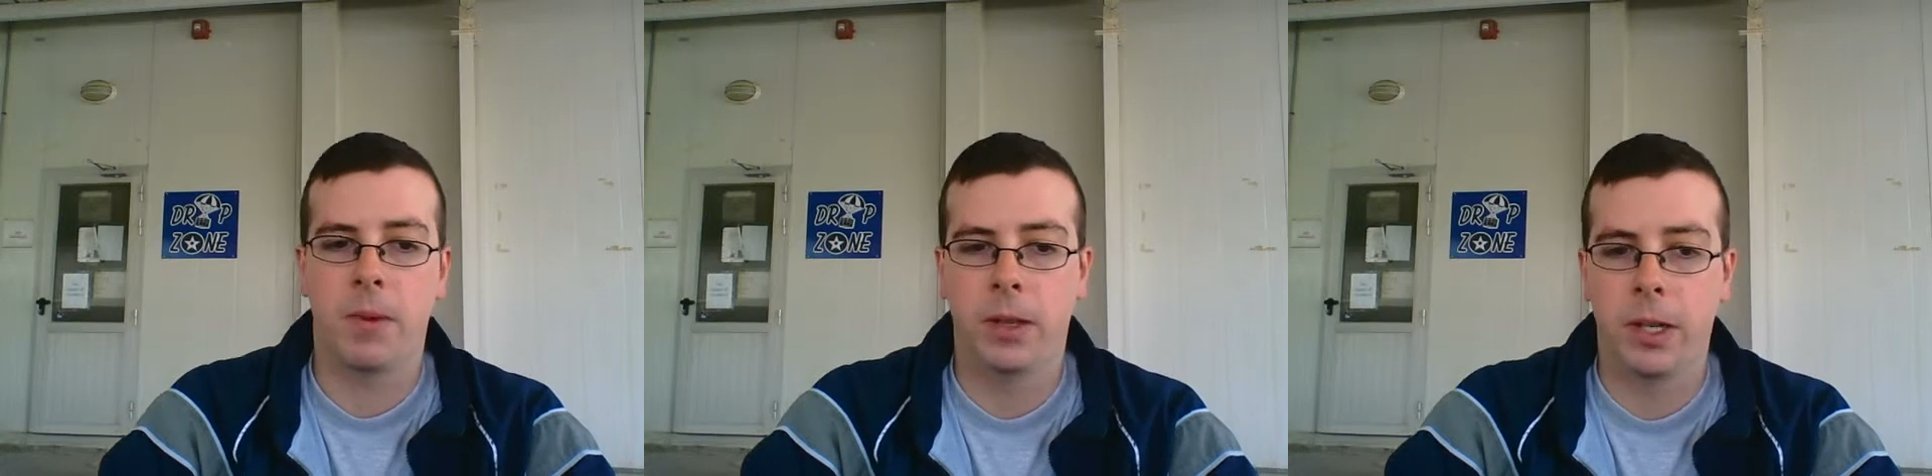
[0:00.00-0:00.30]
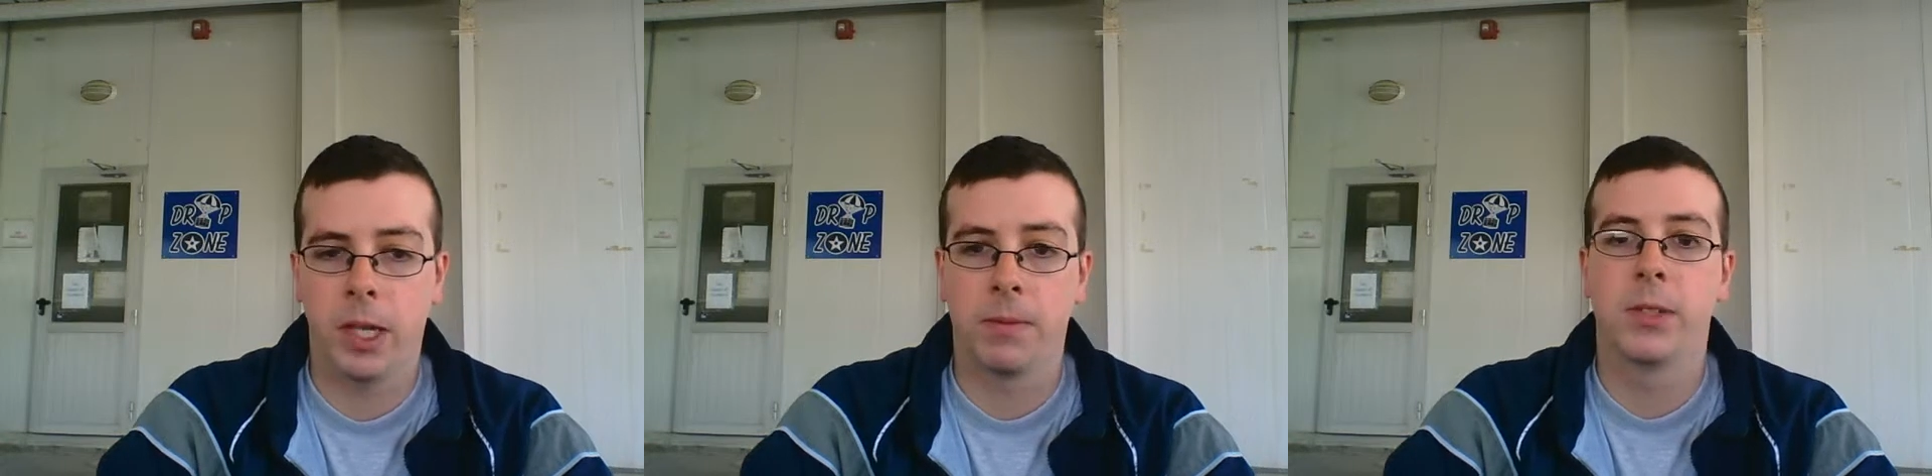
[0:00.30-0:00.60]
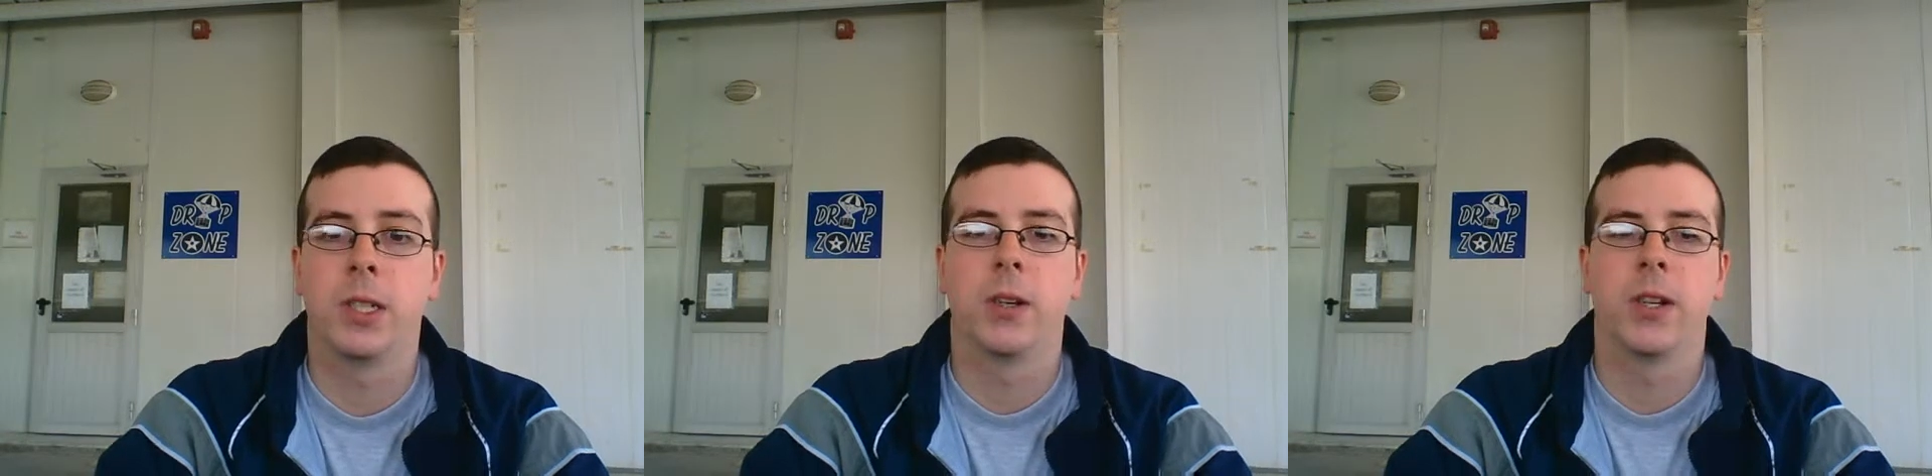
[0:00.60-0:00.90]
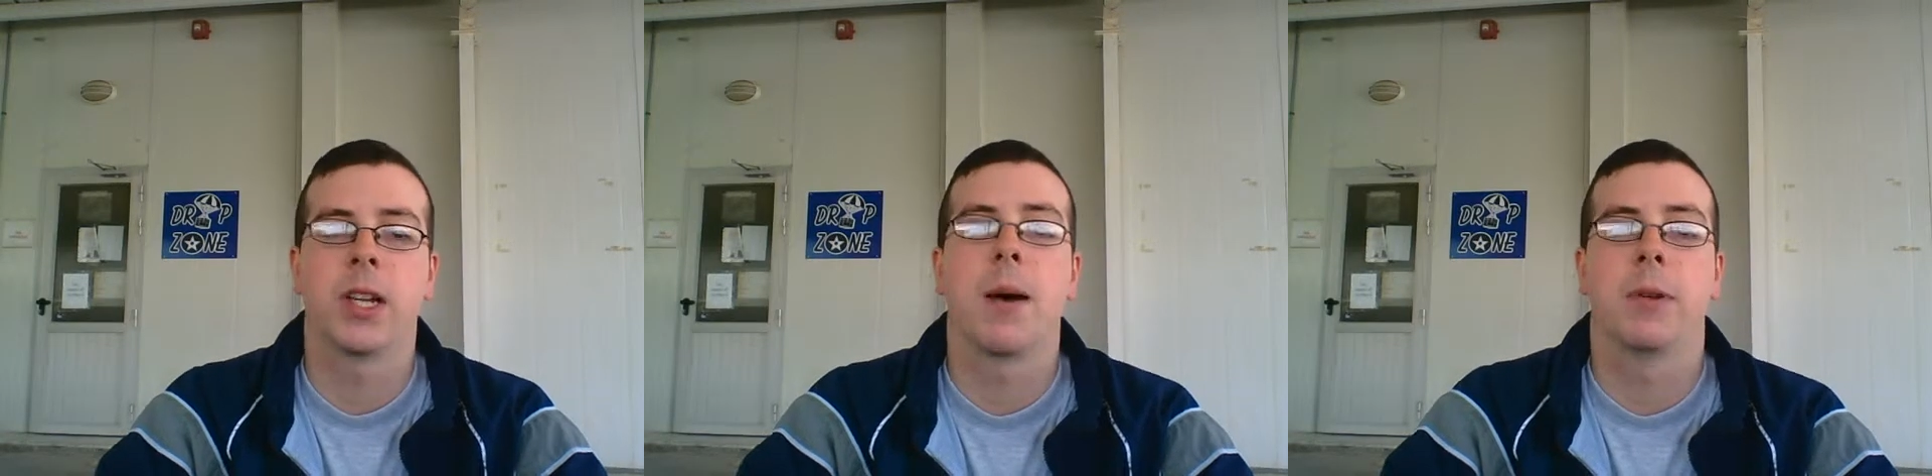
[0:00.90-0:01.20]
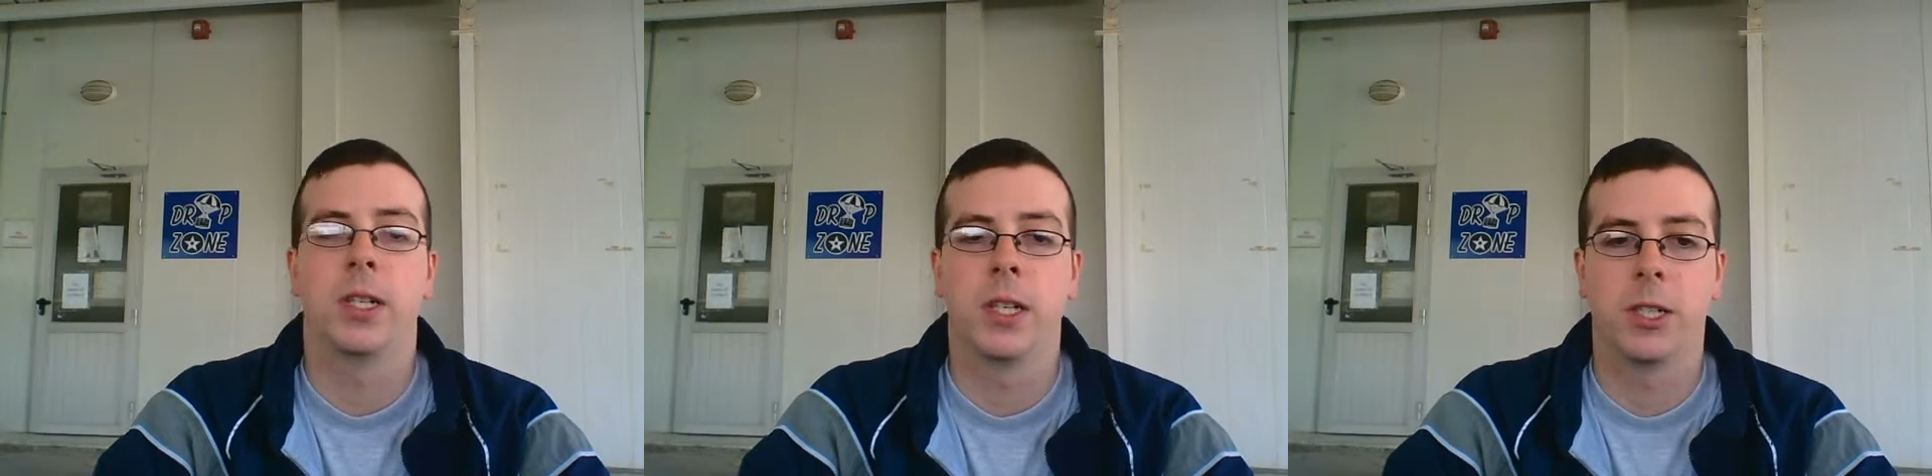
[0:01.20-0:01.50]
feel it'll give serious
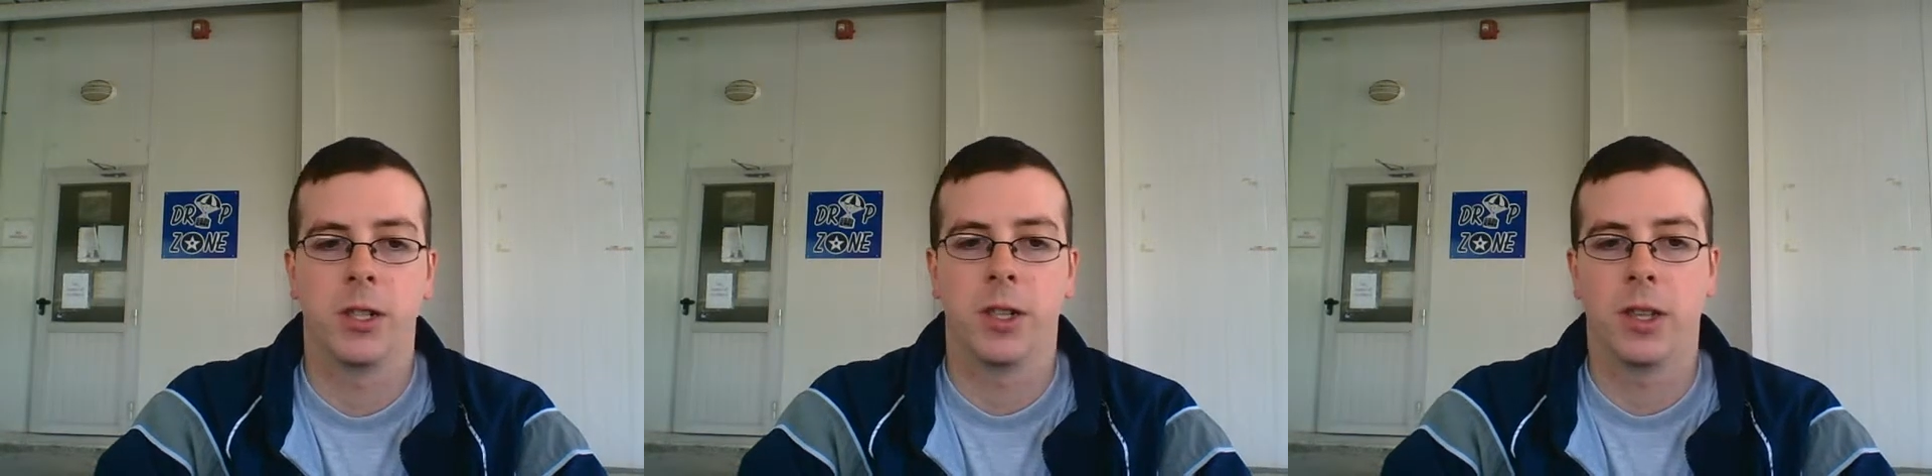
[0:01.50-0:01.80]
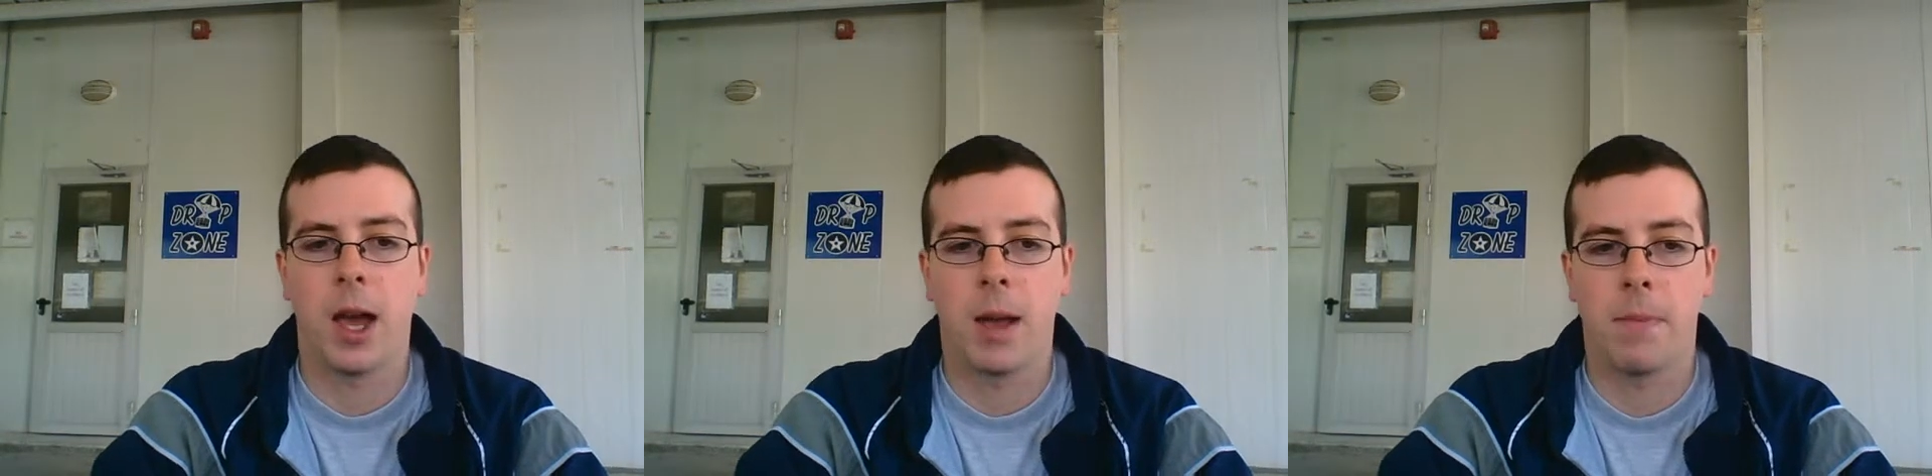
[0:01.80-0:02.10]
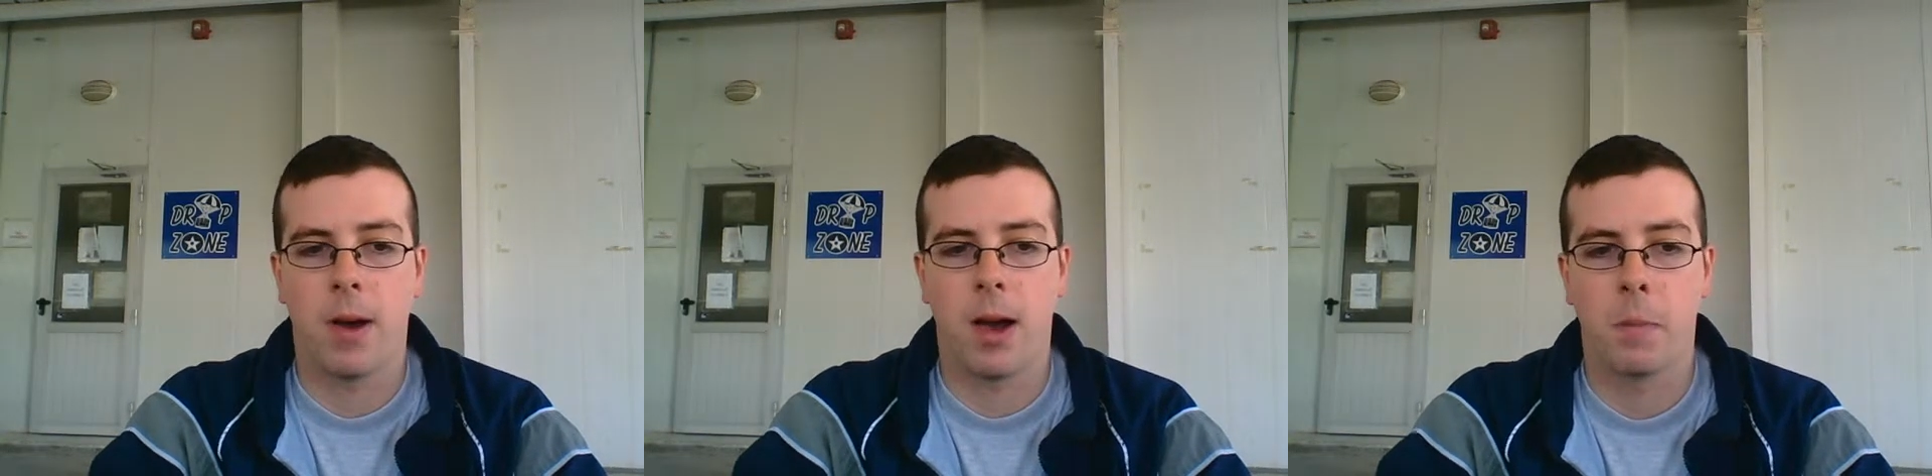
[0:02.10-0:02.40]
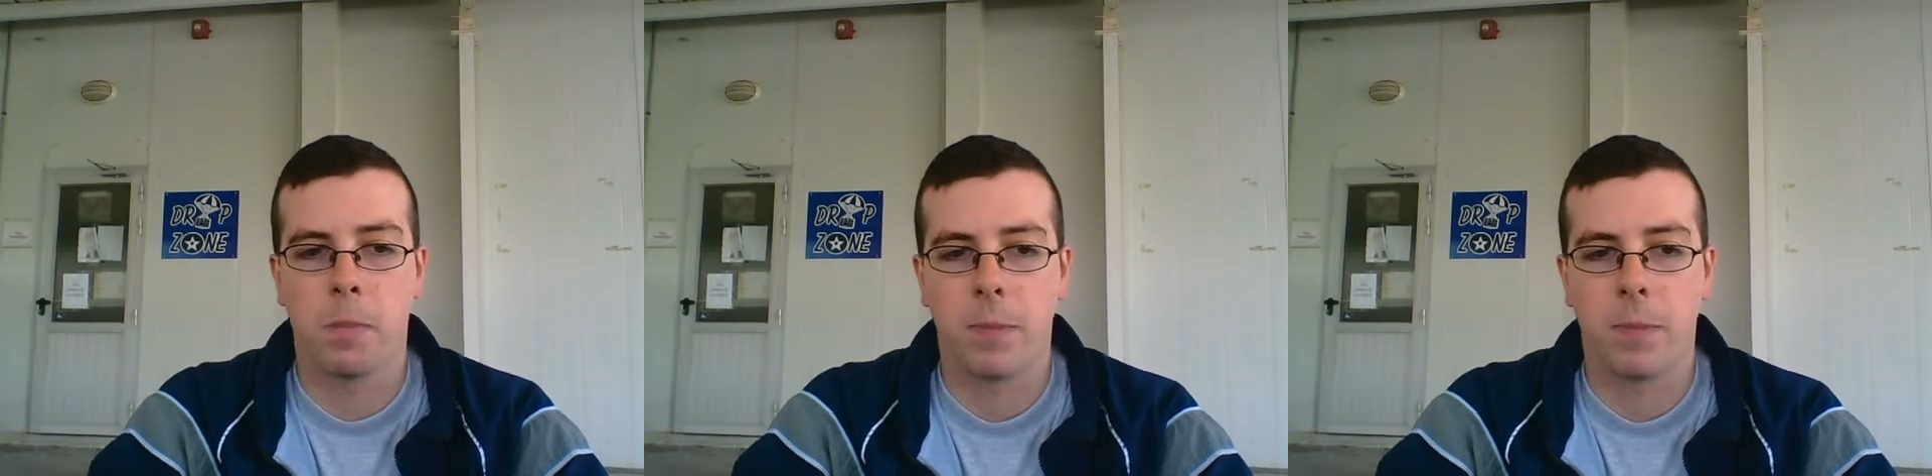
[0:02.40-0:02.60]
competition to the iPod.